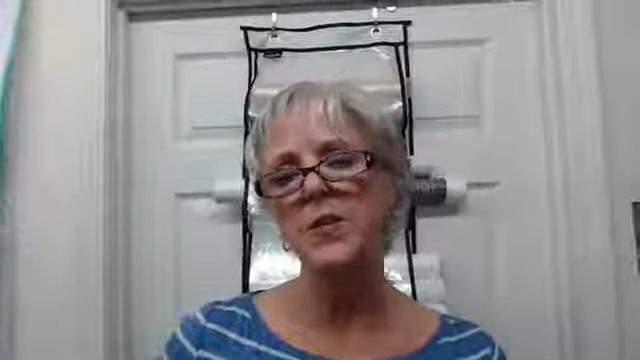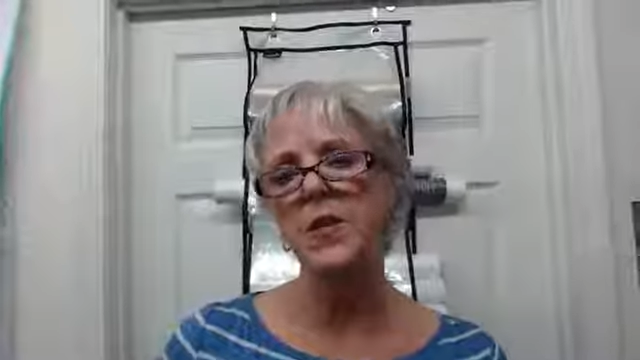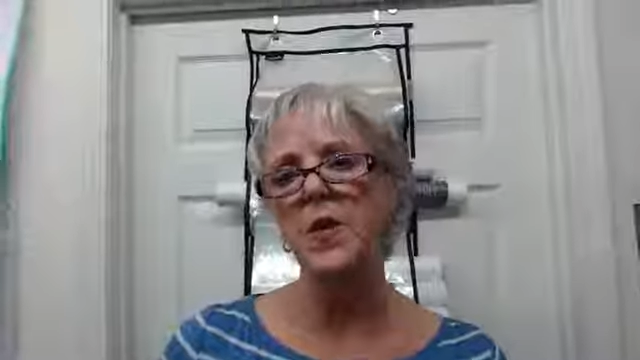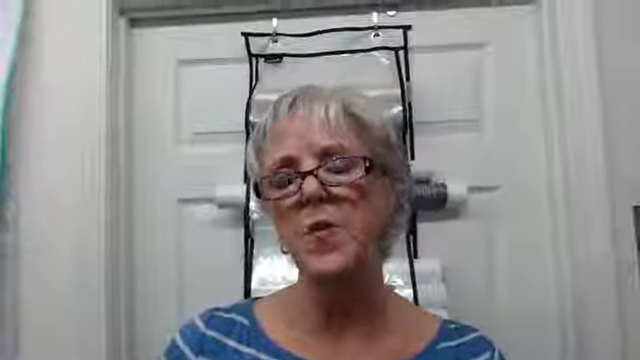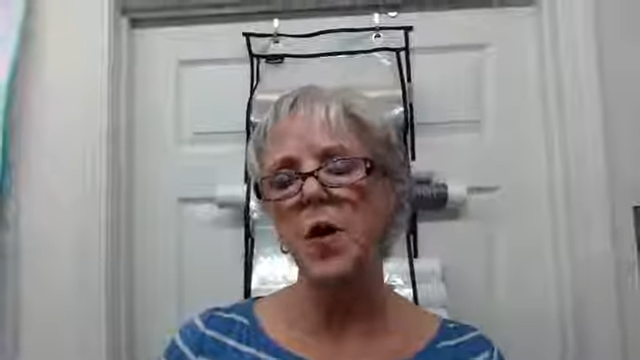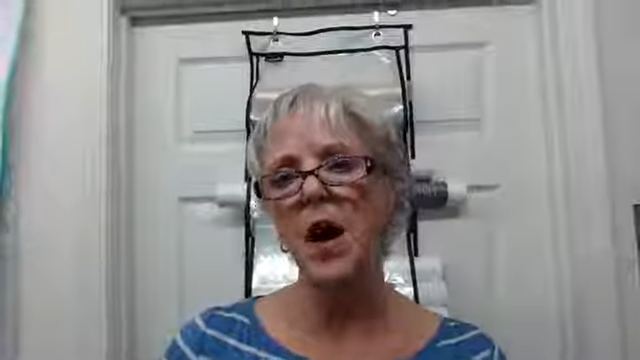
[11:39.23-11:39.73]

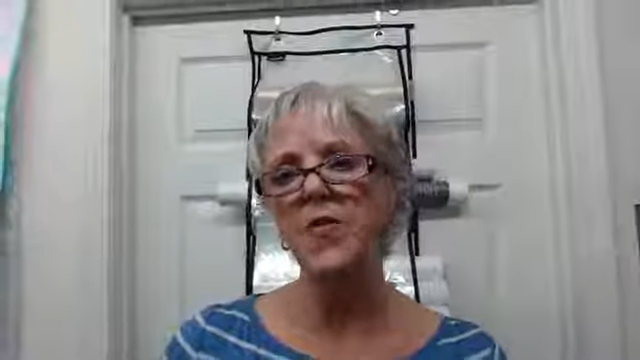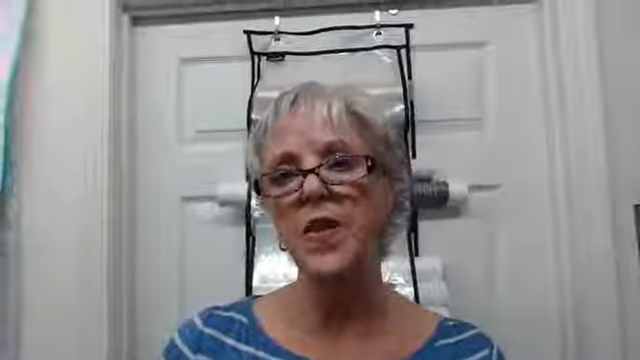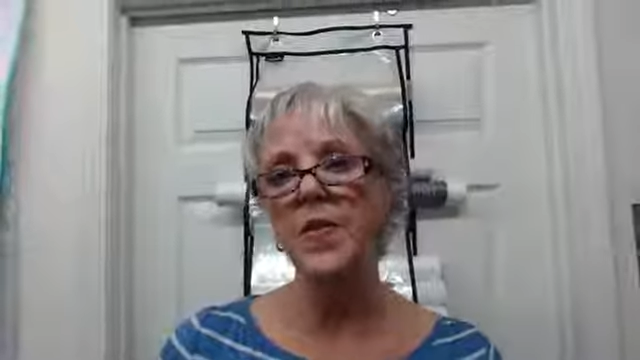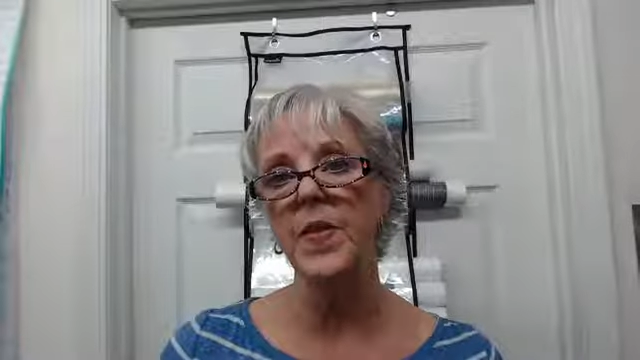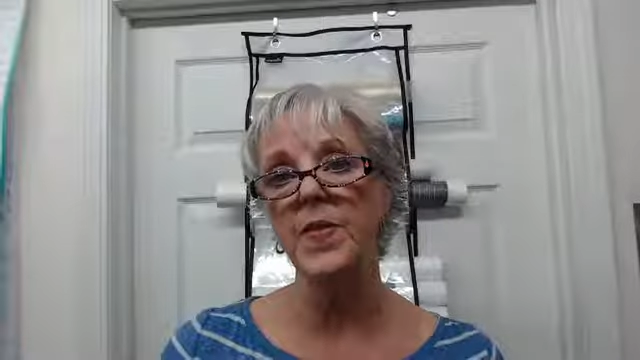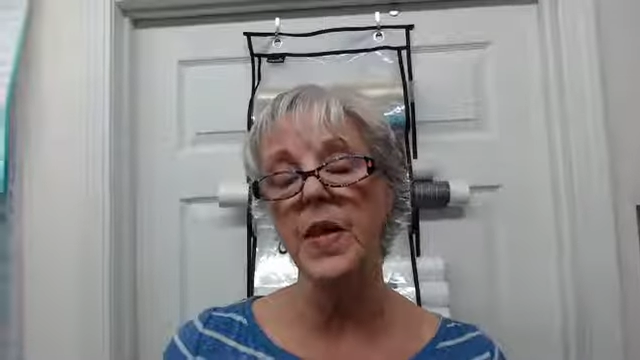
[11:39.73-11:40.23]
So I
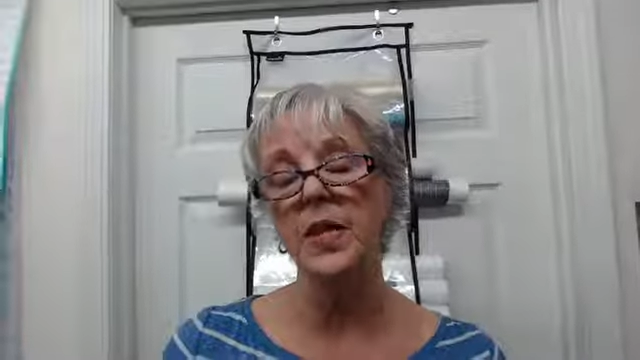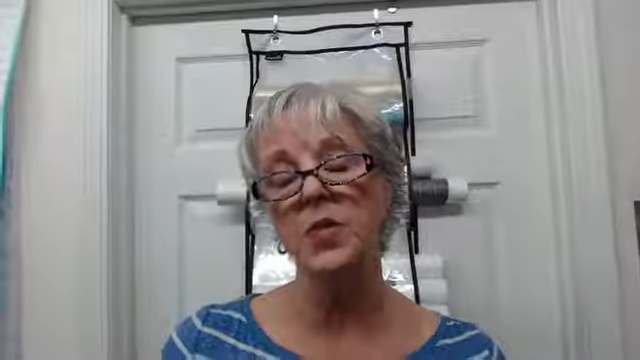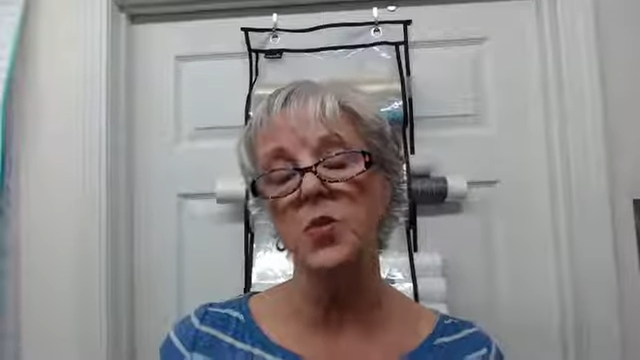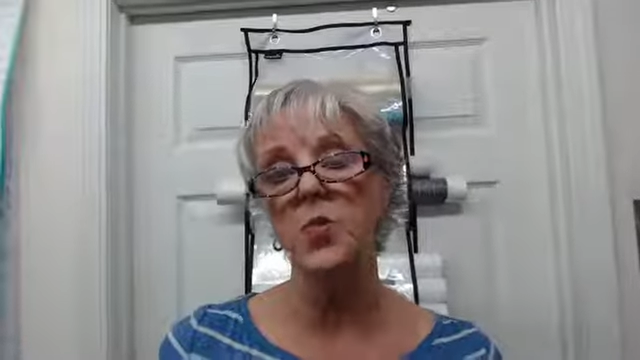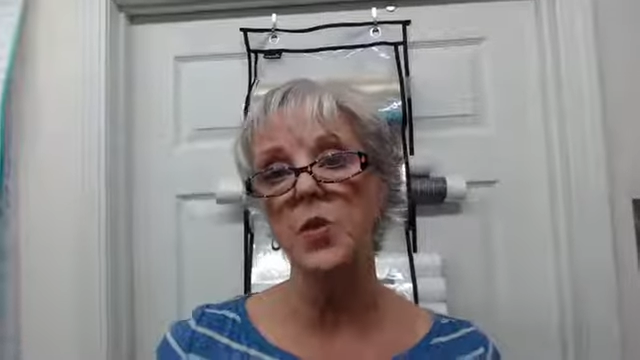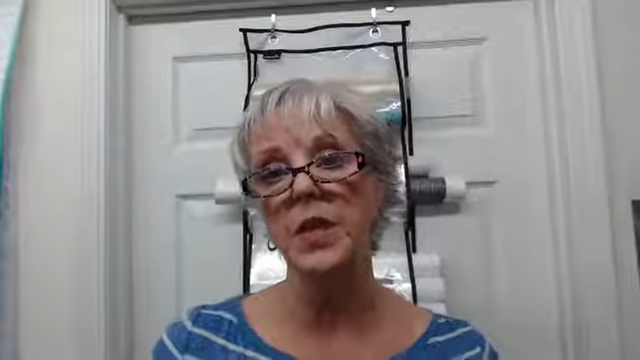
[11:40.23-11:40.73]
think that
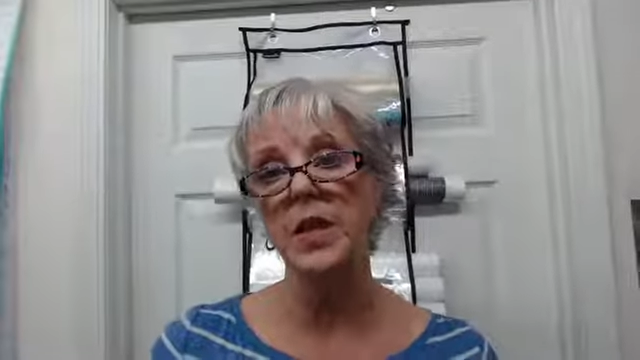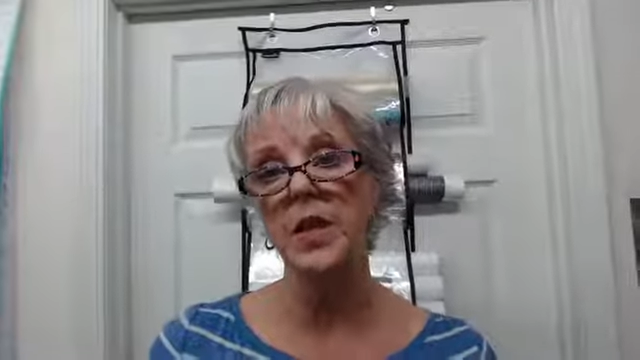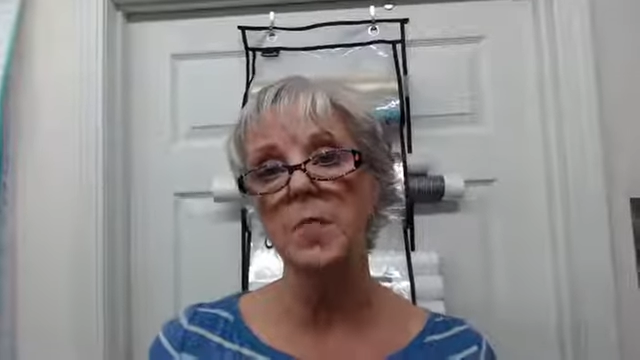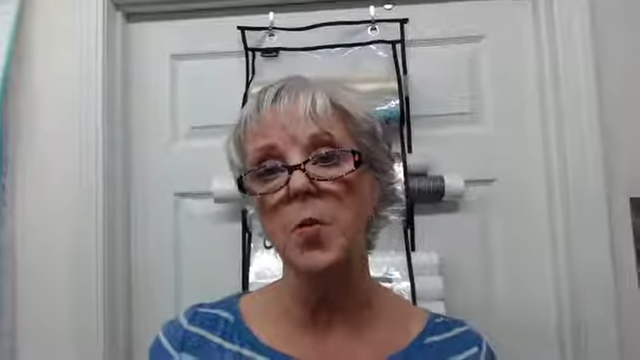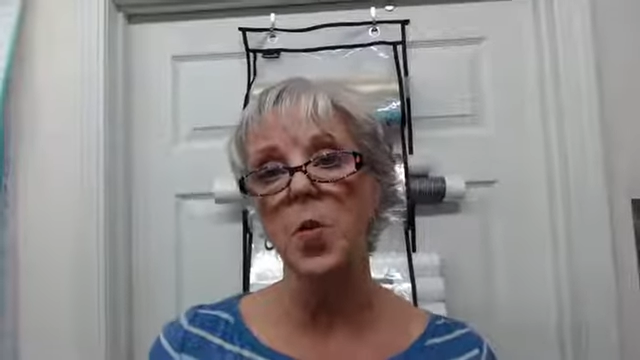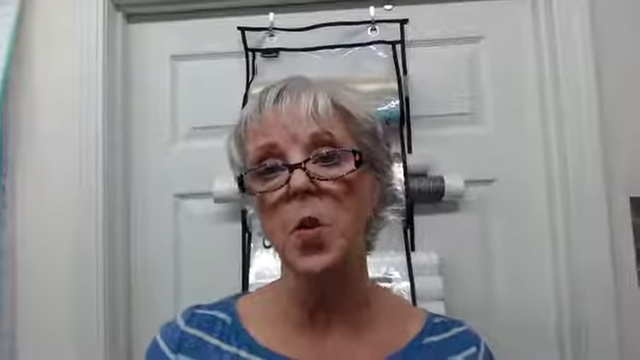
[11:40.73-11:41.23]
that's a really
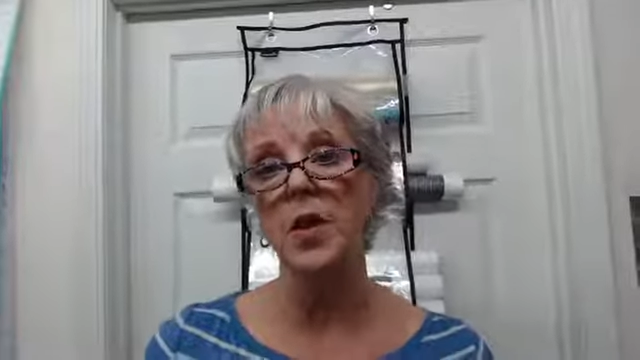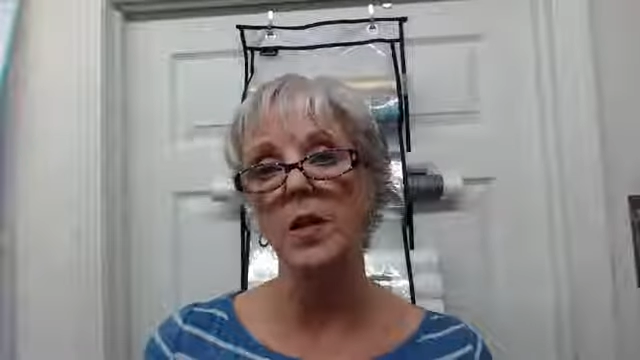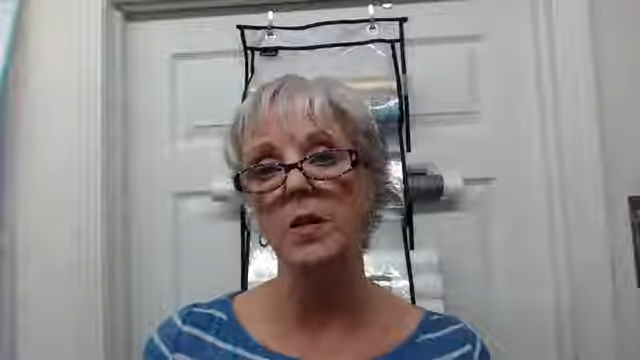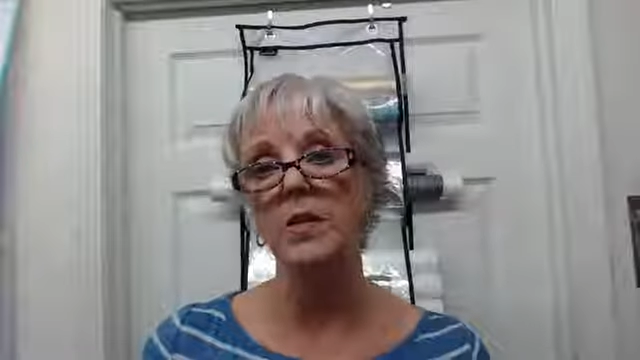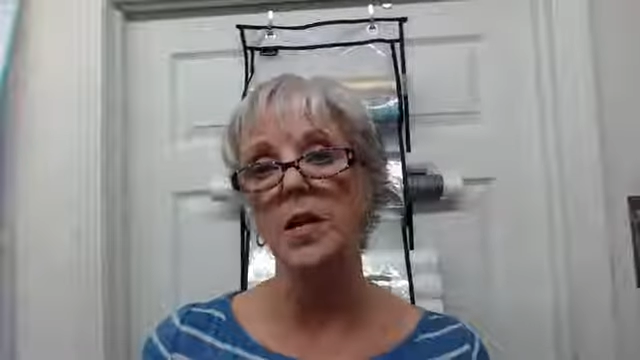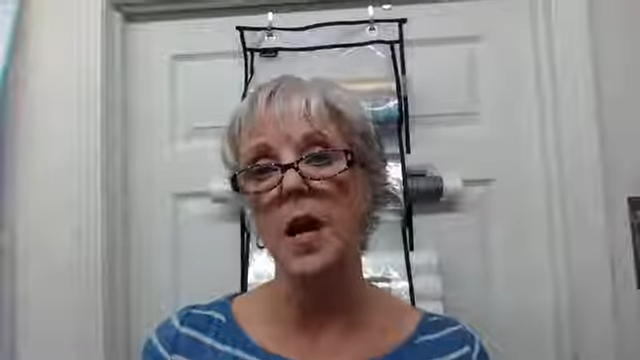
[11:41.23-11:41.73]

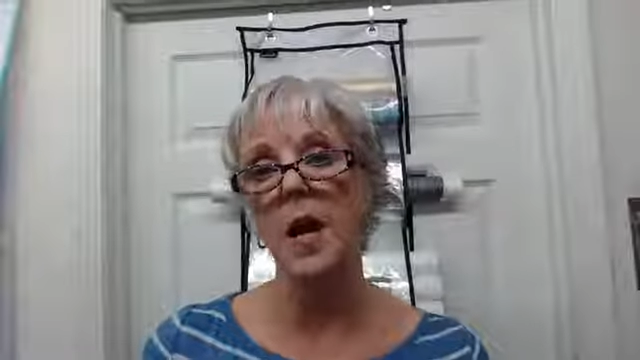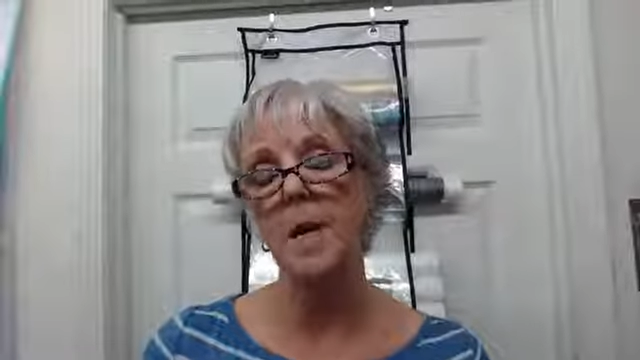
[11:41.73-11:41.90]
important